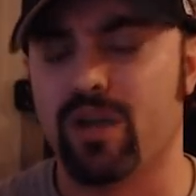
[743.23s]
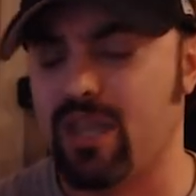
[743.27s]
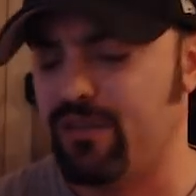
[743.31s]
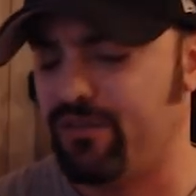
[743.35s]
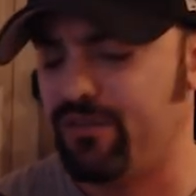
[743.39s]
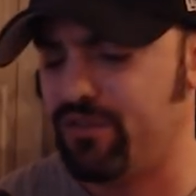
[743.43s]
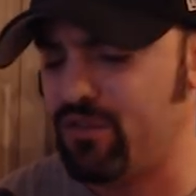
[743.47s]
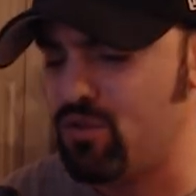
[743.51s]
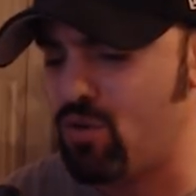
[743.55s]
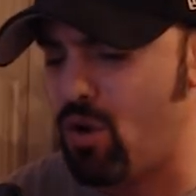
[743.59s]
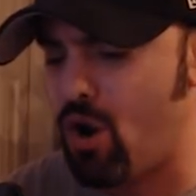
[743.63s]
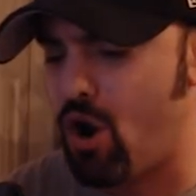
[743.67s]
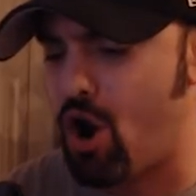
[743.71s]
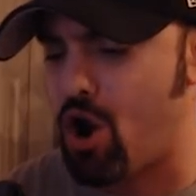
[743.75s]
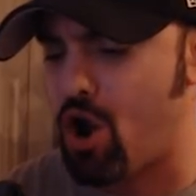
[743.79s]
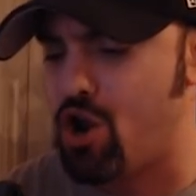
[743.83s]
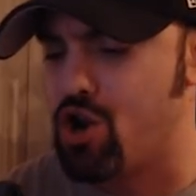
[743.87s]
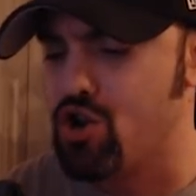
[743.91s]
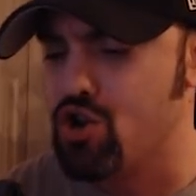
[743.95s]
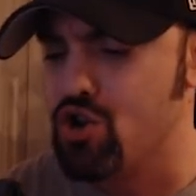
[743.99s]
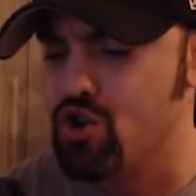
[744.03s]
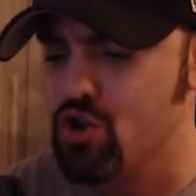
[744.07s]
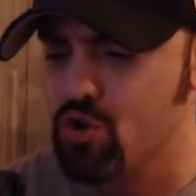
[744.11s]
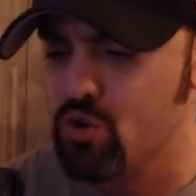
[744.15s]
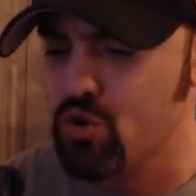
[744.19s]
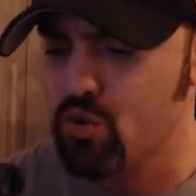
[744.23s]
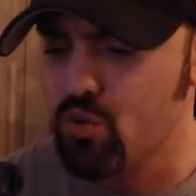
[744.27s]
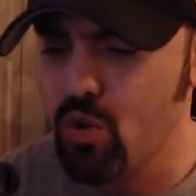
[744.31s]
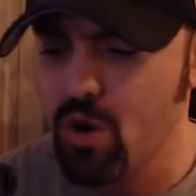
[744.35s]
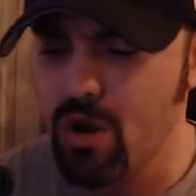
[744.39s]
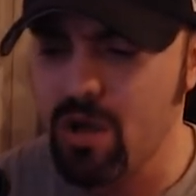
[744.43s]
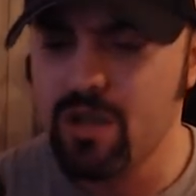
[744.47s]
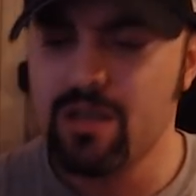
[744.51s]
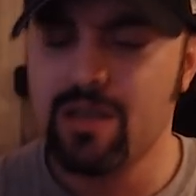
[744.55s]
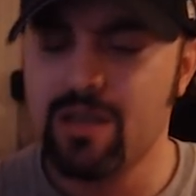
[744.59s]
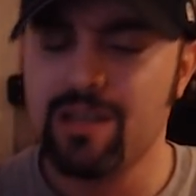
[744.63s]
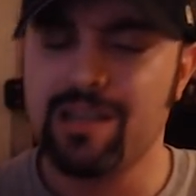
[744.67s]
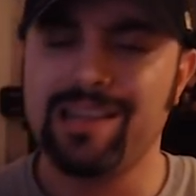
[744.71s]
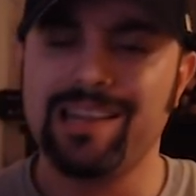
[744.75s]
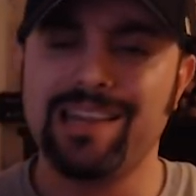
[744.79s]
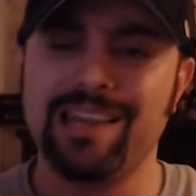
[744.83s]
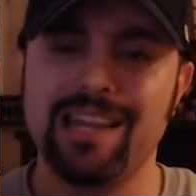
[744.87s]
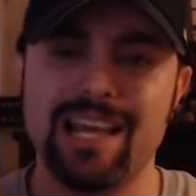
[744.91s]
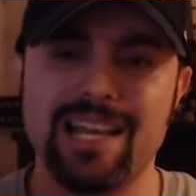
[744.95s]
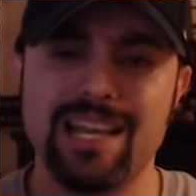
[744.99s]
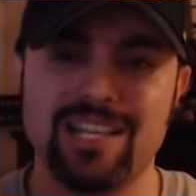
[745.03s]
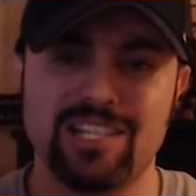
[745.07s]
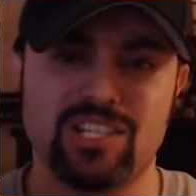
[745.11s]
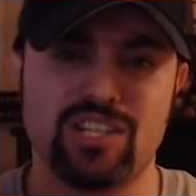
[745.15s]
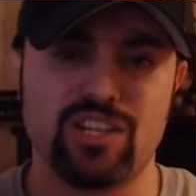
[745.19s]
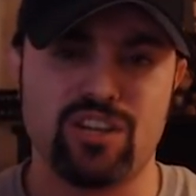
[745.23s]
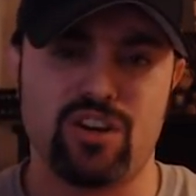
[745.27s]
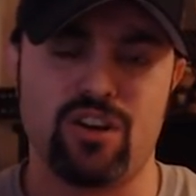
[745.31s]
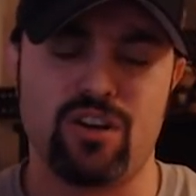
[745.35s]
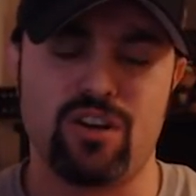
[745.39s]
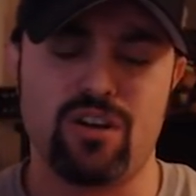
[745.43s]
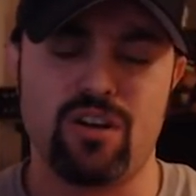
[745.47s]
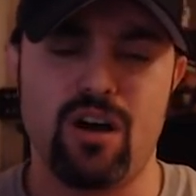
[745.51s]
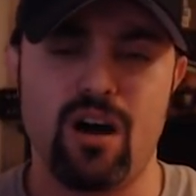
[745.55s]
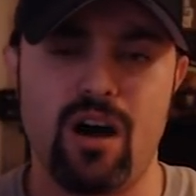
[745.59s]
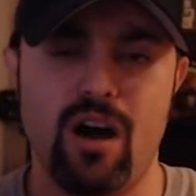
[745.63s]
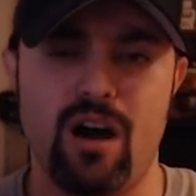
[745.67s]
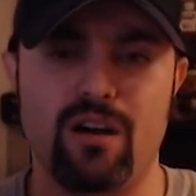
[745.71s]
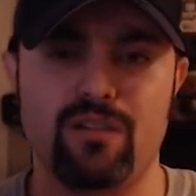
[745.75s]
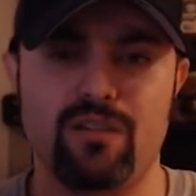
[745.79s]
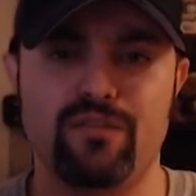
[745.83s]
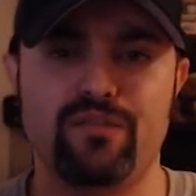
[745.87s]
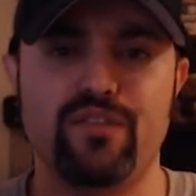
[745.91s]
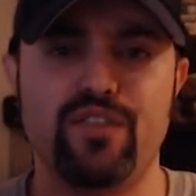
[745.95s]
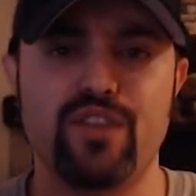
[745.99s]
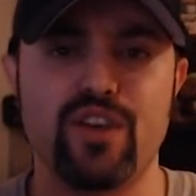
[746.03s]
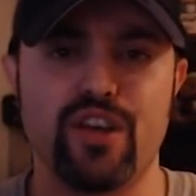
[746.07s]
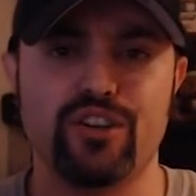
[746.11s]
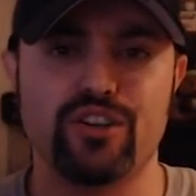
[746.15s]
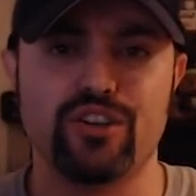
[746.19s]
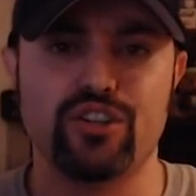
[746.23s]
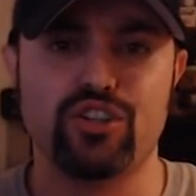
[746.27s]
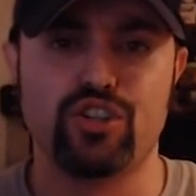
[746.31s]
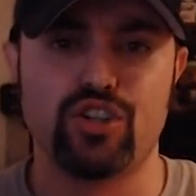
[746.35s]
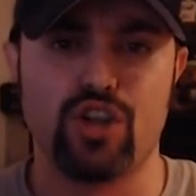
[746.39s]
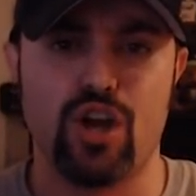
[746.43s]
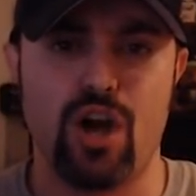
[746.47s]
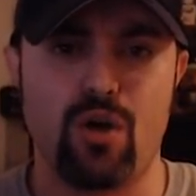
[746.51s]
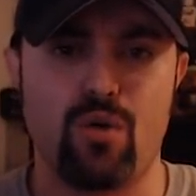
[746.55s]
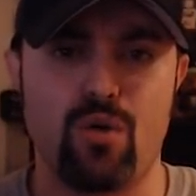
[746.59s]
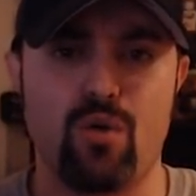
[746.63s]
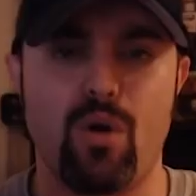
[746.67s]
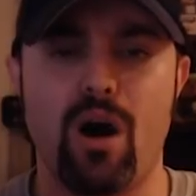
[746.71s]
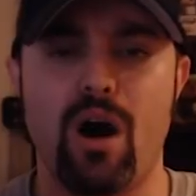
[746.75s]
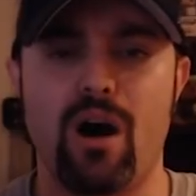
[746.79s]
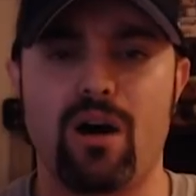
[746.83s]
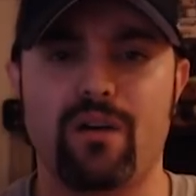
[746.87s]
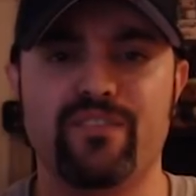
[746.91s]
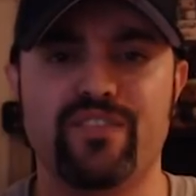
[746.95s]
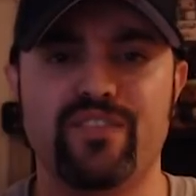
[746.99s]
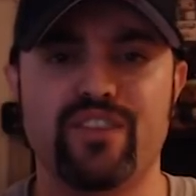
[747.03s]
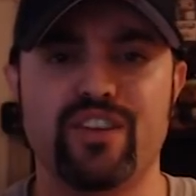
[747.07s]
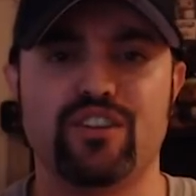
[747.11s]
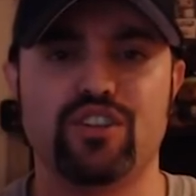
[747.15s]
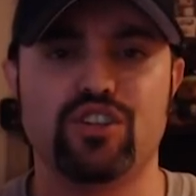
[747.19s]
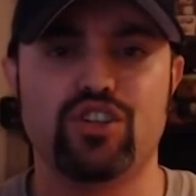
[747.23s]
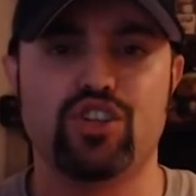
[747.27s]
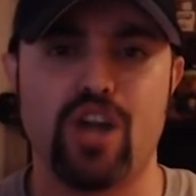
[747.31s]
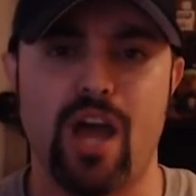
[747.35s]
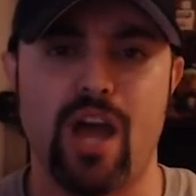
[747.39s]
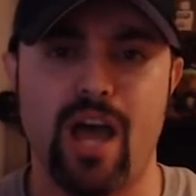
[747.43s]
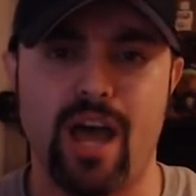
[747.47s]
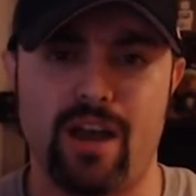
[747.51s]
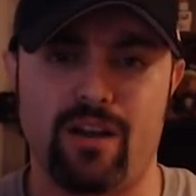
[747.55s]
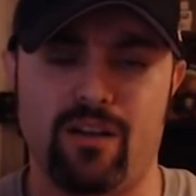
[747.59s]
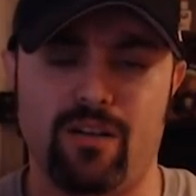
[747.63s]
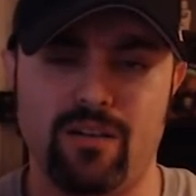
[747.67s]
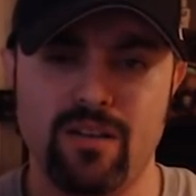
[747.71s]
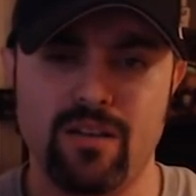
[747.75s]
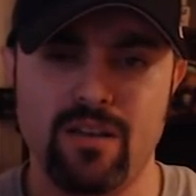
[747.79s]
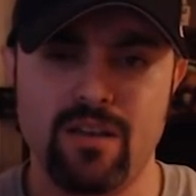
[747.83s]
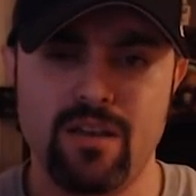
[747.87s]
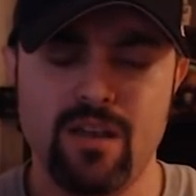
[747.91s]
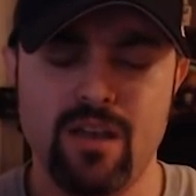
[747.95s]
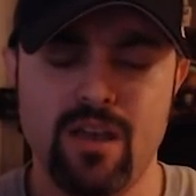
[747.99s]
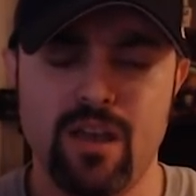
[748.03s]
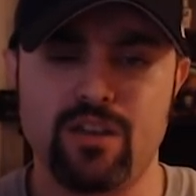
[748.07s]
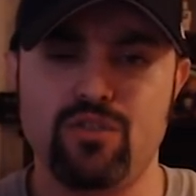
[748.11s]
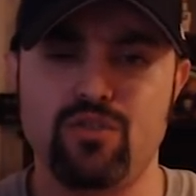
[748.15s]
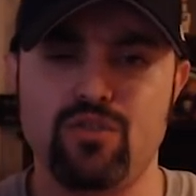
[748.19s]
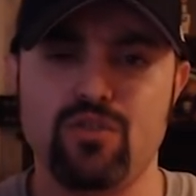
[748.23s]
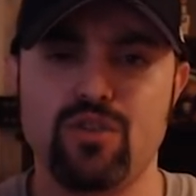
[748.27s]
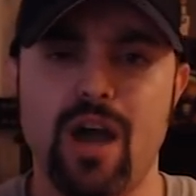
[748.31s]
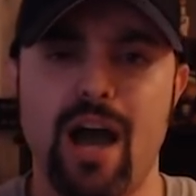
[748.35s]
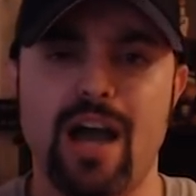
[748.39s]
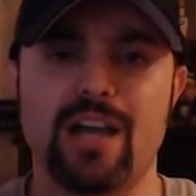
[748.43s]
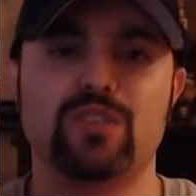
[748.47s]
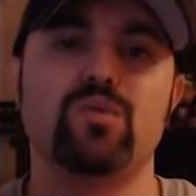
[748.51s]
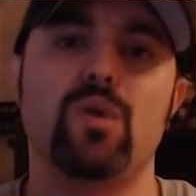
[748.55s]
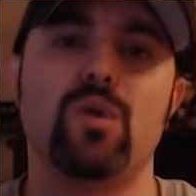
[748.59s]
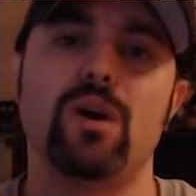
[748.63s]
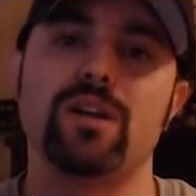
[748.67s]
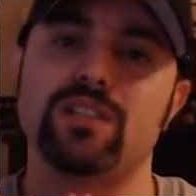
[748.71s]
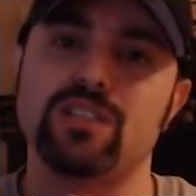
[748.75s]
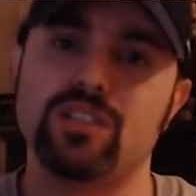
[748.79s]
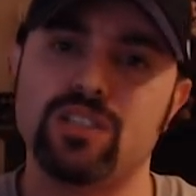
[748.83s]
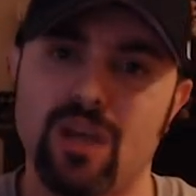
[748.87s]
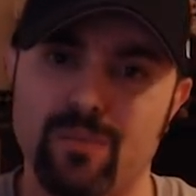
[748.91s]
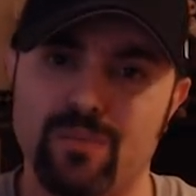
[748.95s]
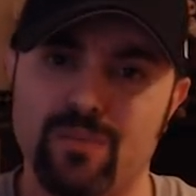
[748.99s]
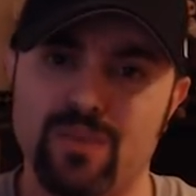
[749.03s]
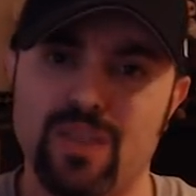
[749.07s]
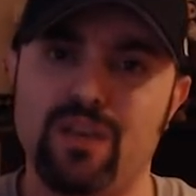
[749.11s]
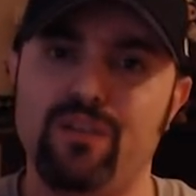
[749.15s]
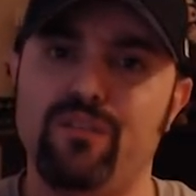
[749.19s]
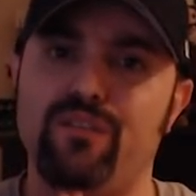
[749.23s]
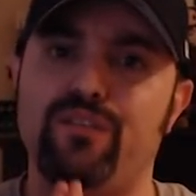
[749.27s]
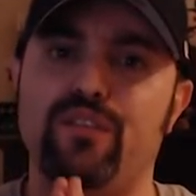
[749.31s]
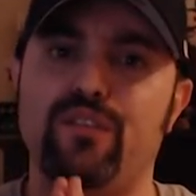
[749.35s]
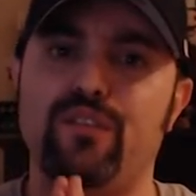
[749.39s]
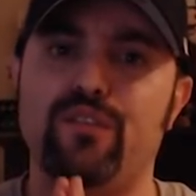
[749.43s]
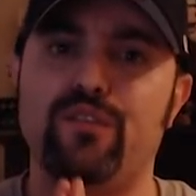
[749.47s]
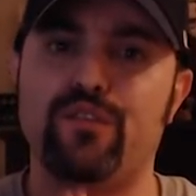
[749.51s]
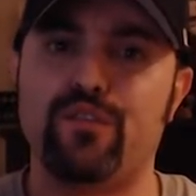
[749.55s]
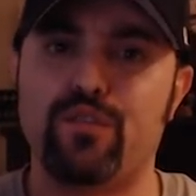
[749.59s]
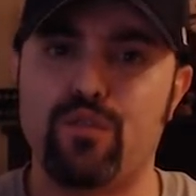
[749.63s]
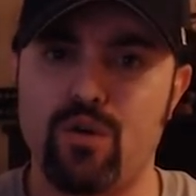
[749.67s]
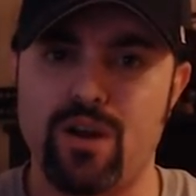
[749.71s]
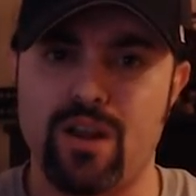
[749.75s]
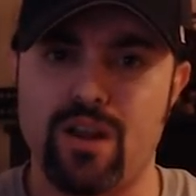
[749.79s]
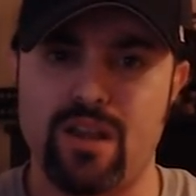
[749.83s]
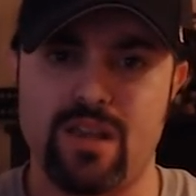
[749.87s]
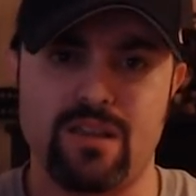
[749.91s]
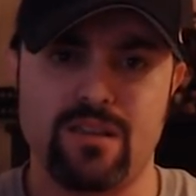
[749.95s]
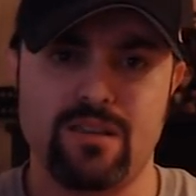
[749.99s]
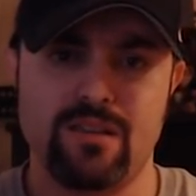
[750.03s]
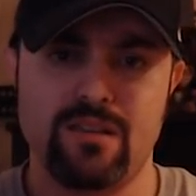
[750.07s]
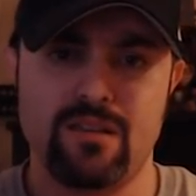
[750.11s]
If you are a new listener of this show, of this channel, and you guys want something for free,